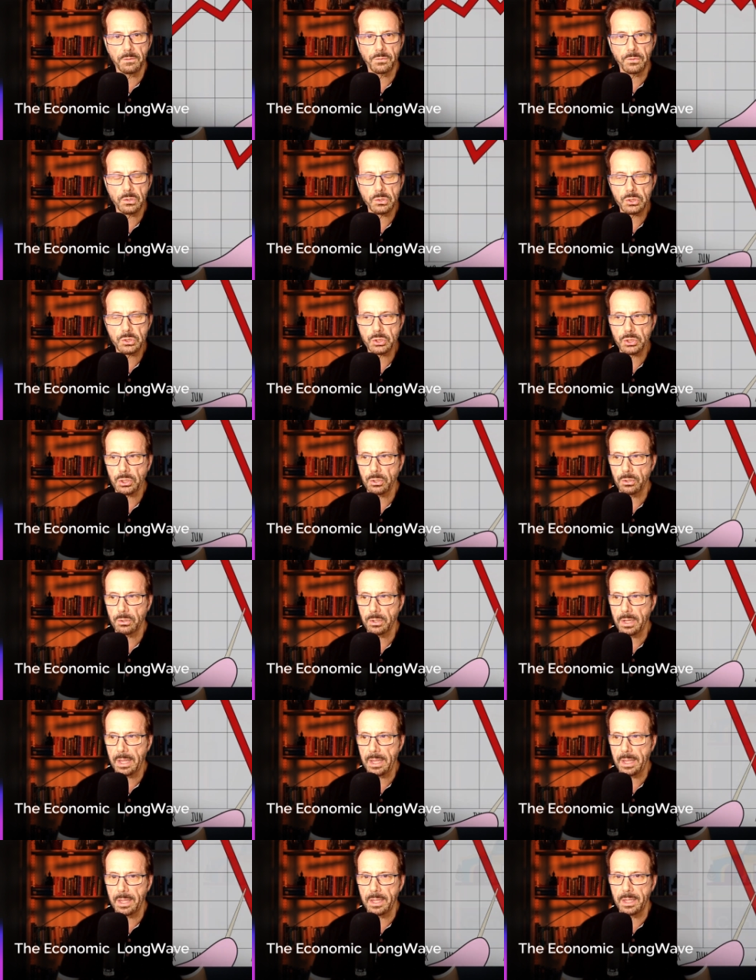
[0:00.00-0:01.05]
the
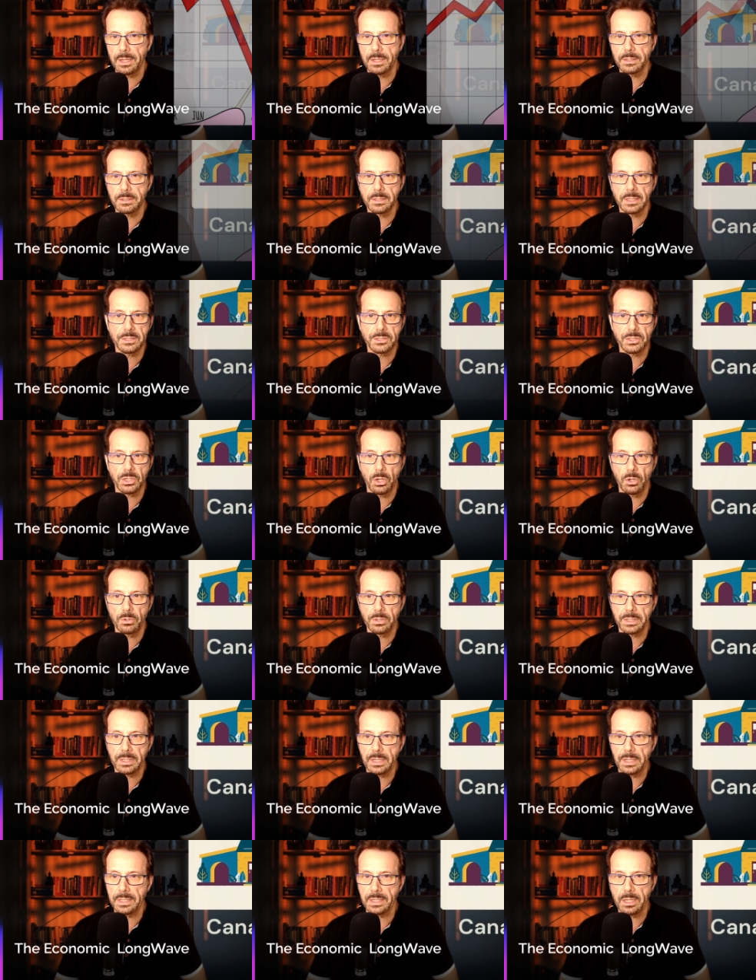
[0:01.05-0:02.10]
future and
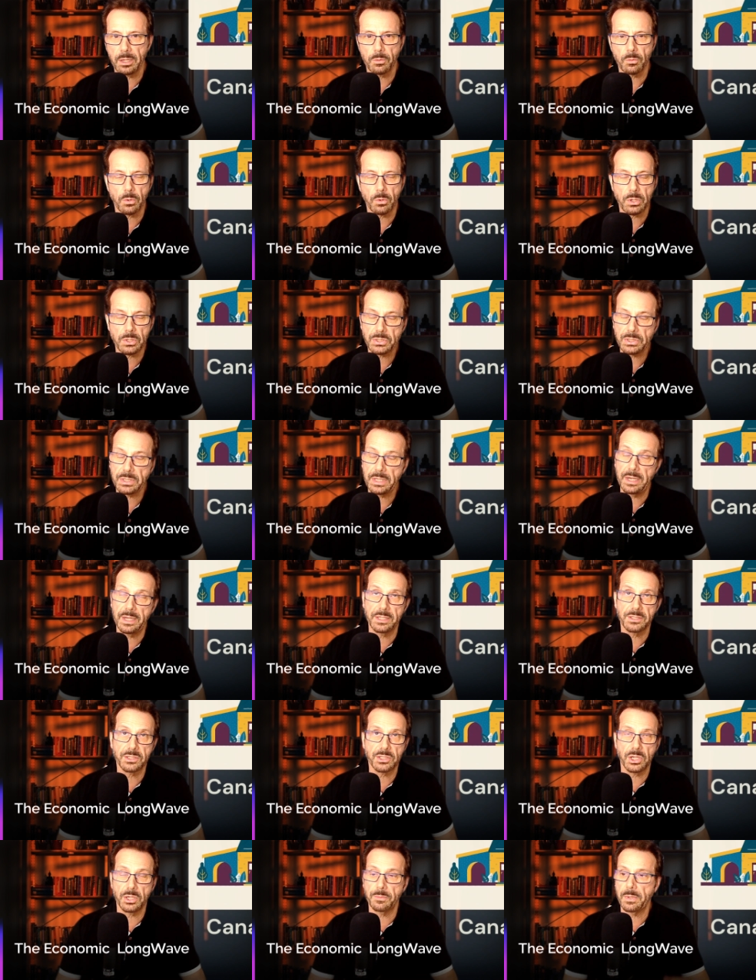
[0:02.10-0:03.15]
it's only going to get
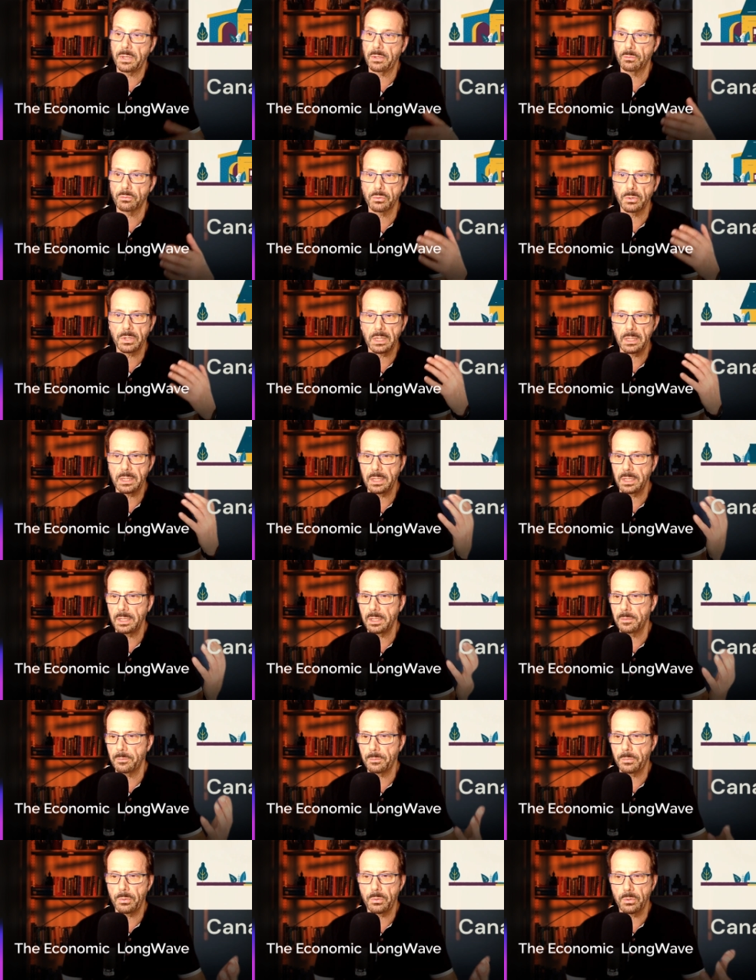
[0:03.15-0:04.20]
worse and it's going to be
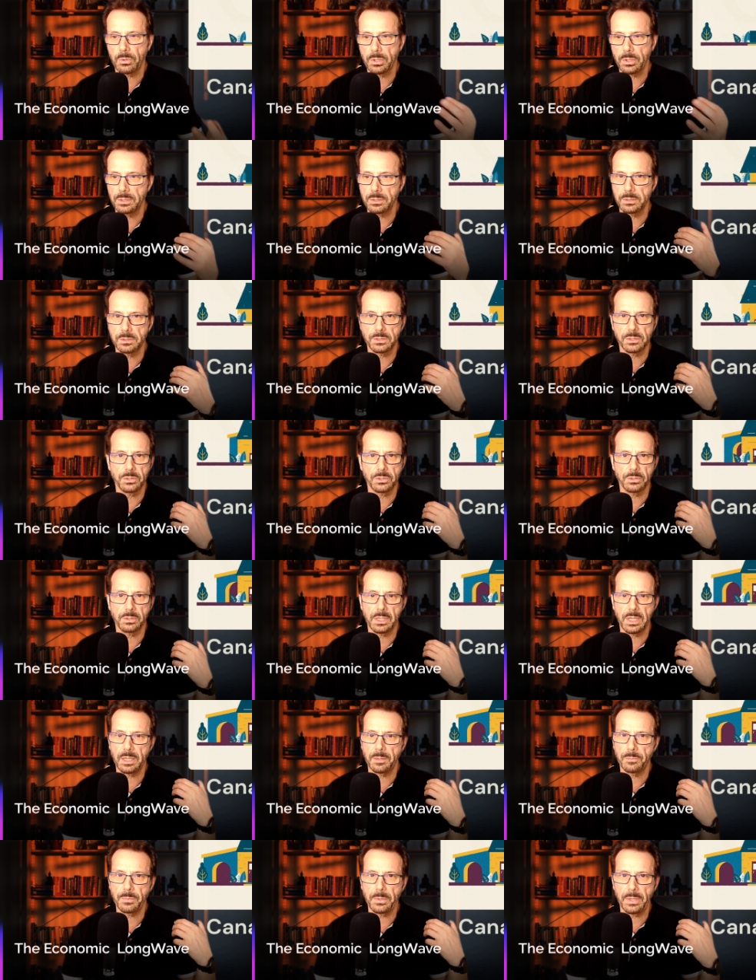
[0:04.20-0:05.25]
really
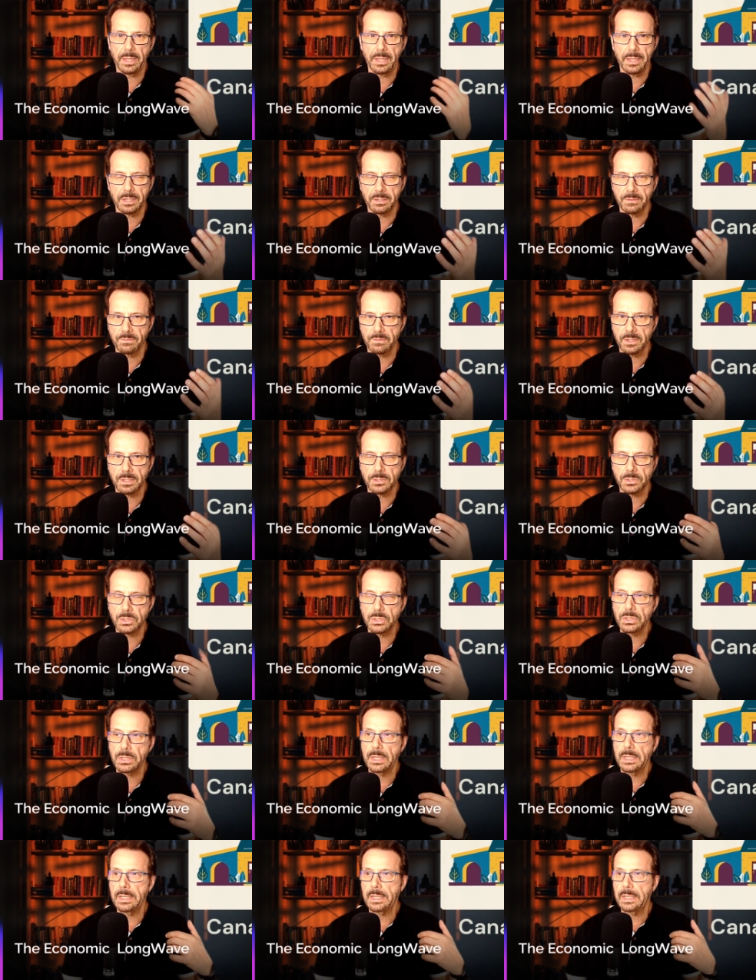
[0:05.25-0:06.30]
important to keep ahead of
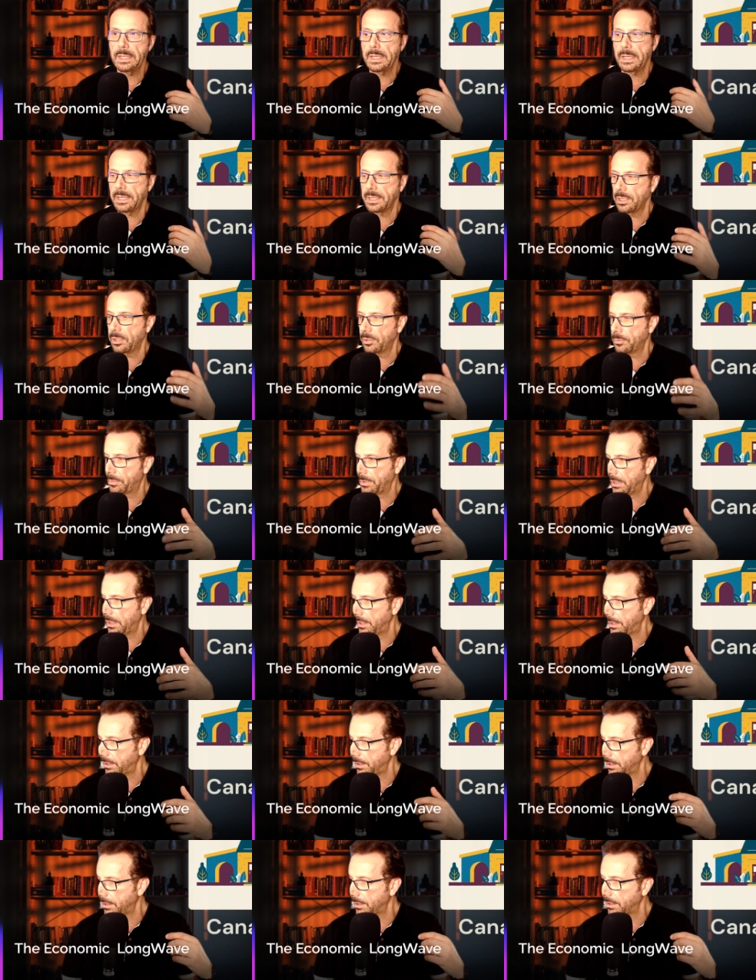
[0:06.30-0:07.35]
this and
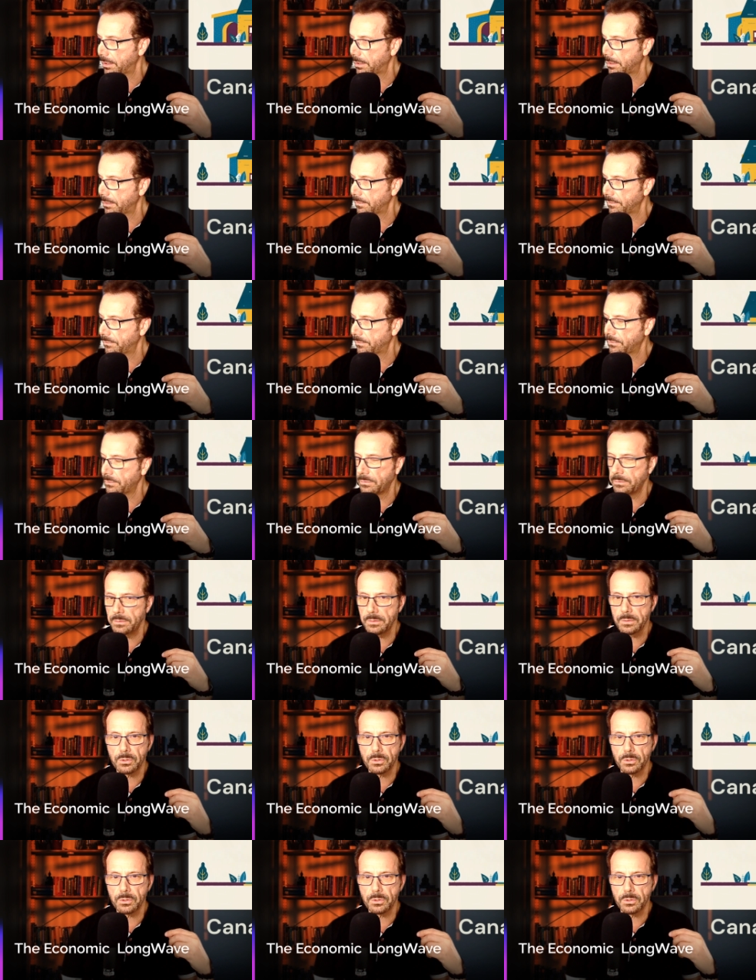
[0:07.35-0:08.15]
i'll be uh,